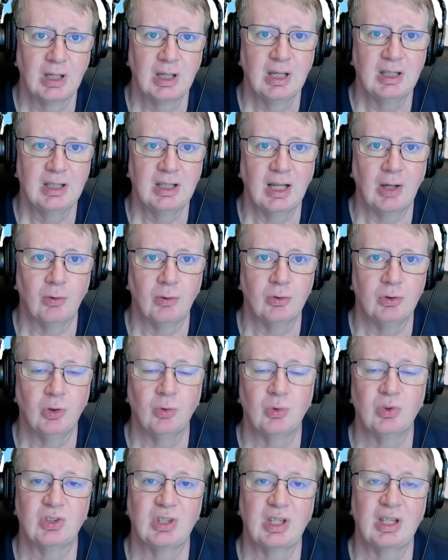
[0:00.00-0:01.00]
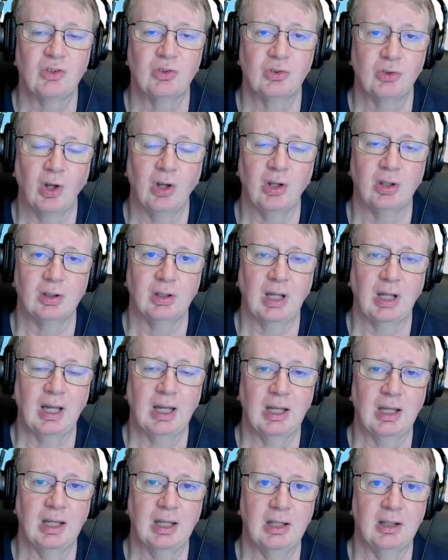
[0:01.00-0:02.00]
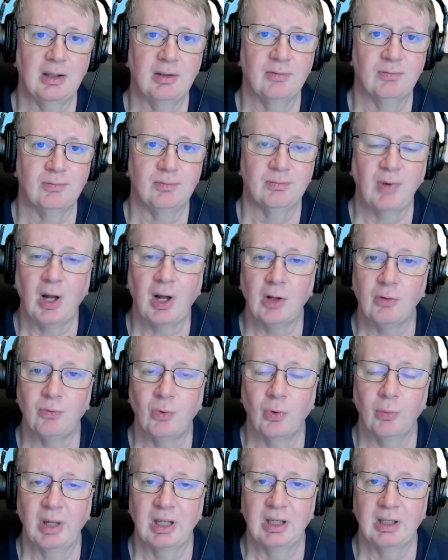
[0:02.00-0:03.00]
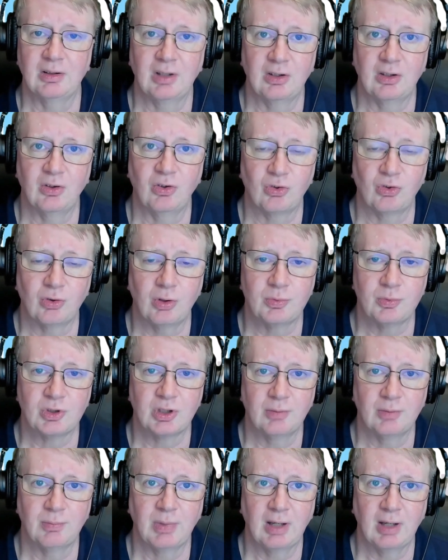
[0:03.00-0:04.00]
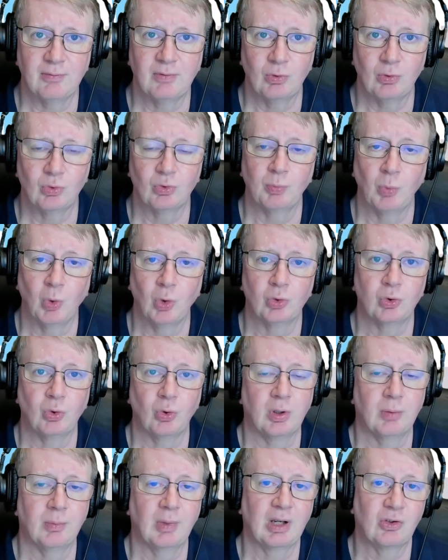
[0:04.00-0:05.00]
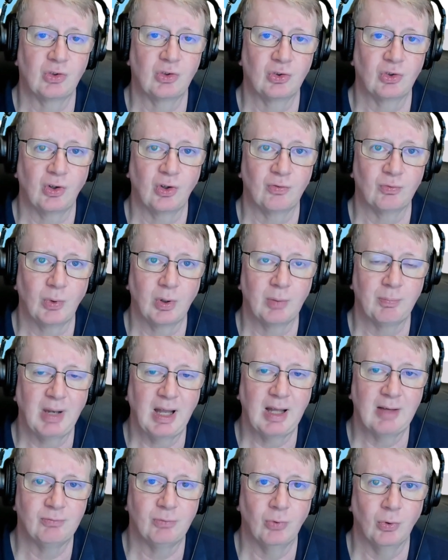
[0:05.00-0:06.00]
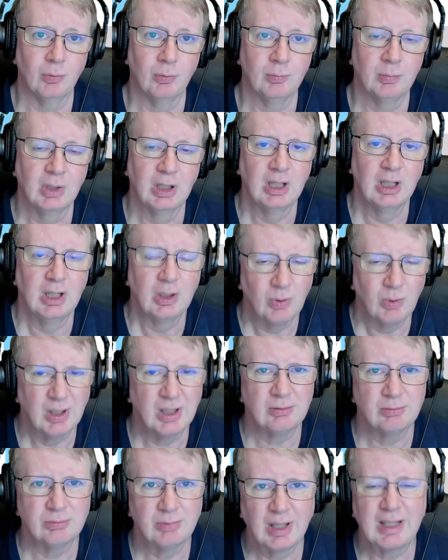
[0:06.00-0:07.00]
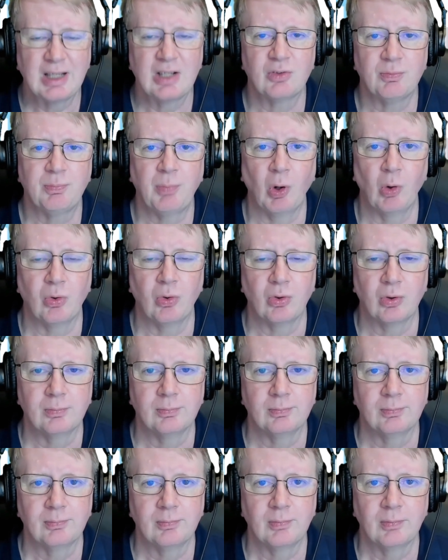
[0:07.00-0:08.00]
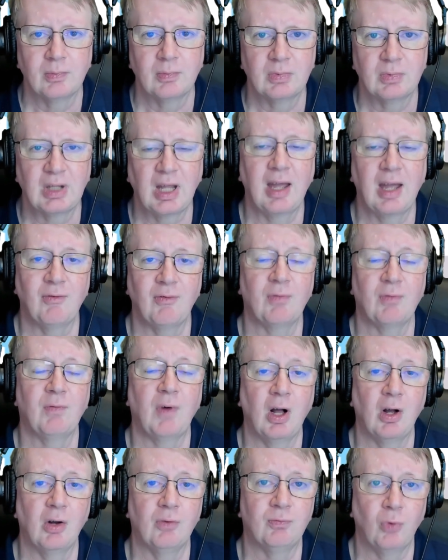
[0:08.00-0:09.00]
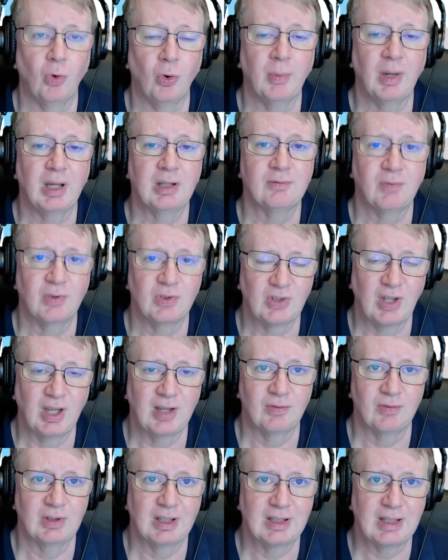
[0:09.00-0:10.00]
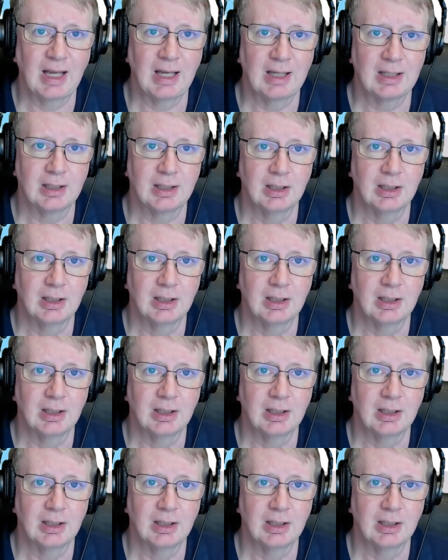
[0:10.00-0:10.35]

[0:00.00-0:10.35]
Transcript: Now, USD is not a file format in the description above. It was more talking about as a software platform. Well, really it's both. They have a file format for saving the data,